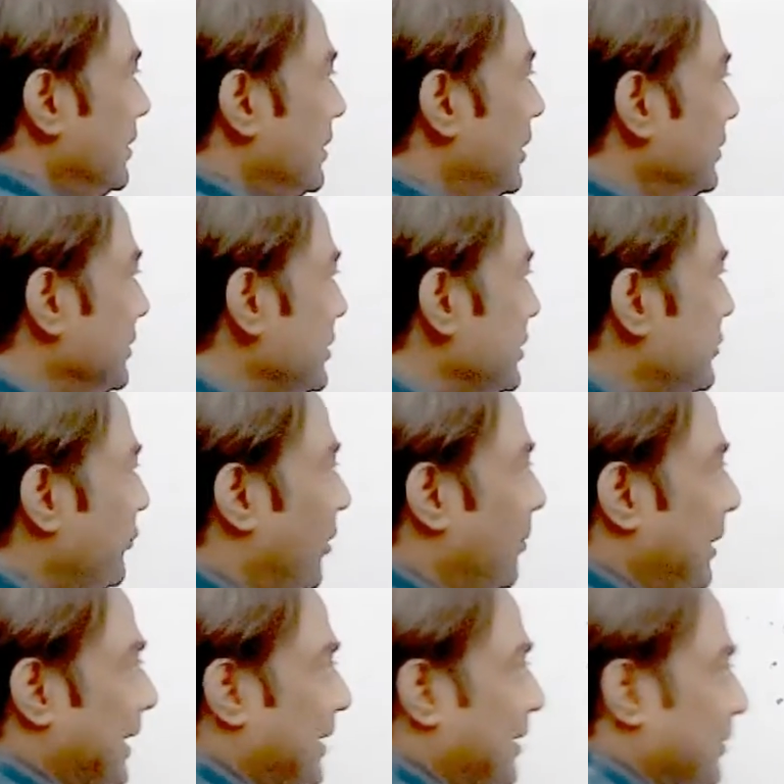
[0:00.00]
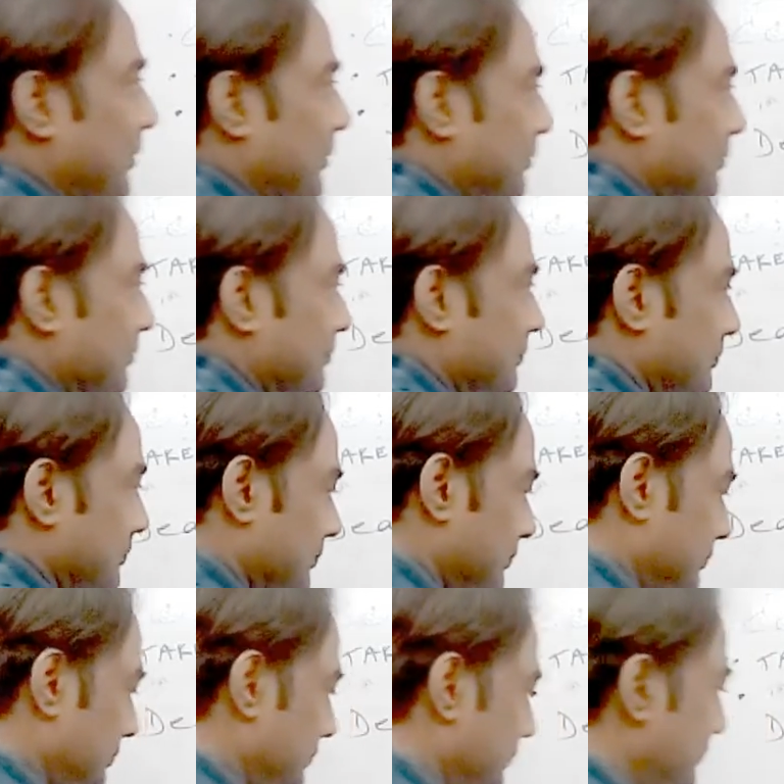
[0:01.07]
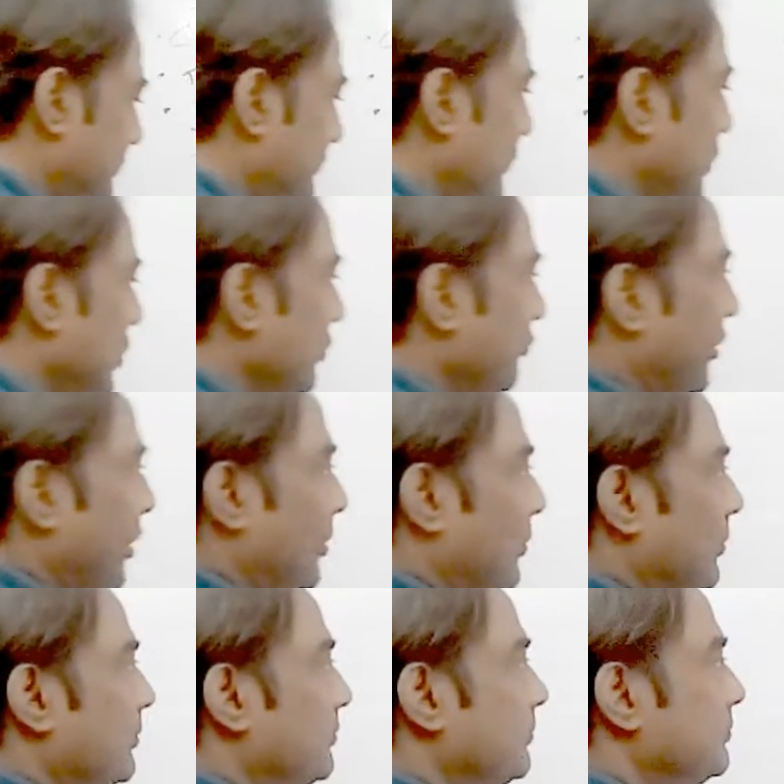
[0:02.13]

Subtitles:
Now this format, you follow.